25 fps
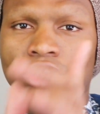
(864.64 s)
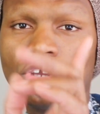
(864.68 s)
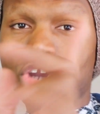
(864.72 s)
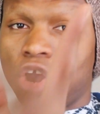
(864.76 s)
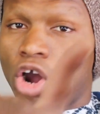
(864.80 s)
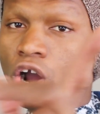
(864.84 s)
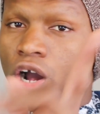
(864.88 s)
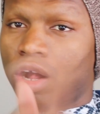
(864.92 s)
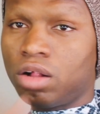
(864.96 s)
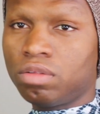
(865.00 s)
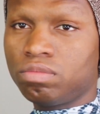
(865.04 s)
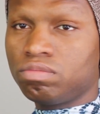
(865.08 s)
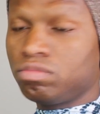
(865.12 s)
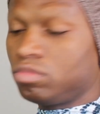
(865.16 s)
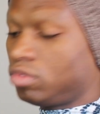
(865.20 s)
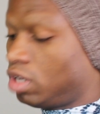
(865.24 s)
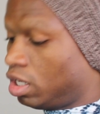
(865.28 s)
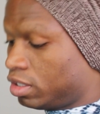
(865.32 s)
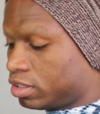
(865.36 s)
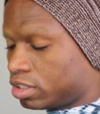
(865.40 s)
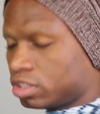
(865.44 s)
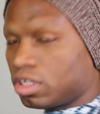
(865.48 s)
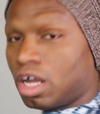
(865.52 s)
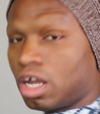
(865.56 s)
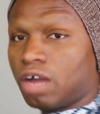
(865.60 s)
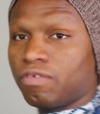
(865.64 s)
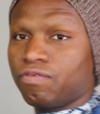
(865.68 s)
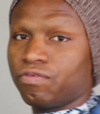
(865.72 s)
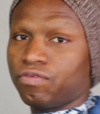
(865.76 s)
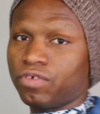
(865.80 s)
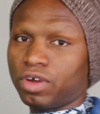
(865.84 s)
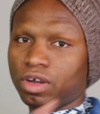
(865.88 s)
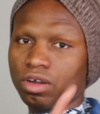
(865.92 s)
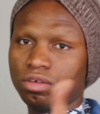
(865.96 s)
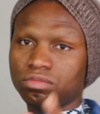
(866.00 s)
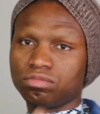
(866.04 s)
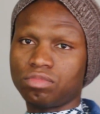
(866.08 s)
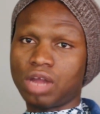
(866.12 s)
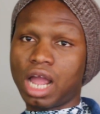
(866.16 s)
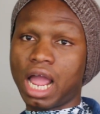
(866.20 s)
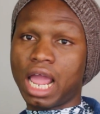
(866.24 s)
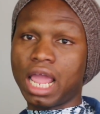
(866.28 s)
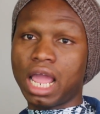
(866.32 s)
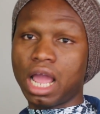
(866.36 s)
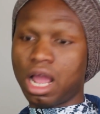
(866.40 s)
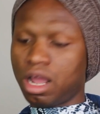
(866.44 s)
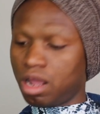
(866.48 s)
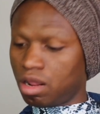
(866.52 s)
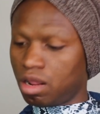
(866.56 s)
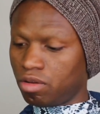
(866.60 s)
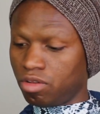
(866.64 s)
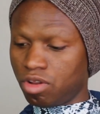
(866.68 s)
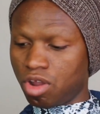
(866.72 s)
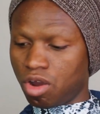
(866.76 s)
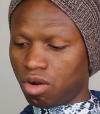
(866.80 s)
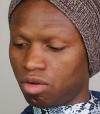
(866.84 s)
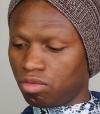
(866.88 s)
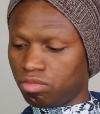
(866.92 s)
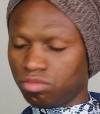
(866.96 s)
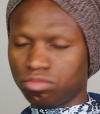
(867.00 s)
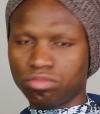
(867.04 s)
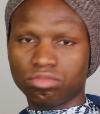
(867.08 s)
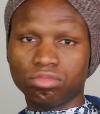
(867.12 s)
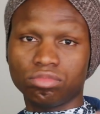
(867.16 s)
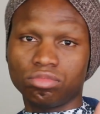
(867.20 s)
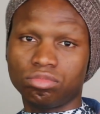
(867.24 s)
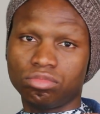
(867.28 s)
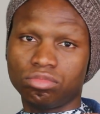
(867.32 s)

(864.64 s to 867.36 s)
oh, it's not fair. I no.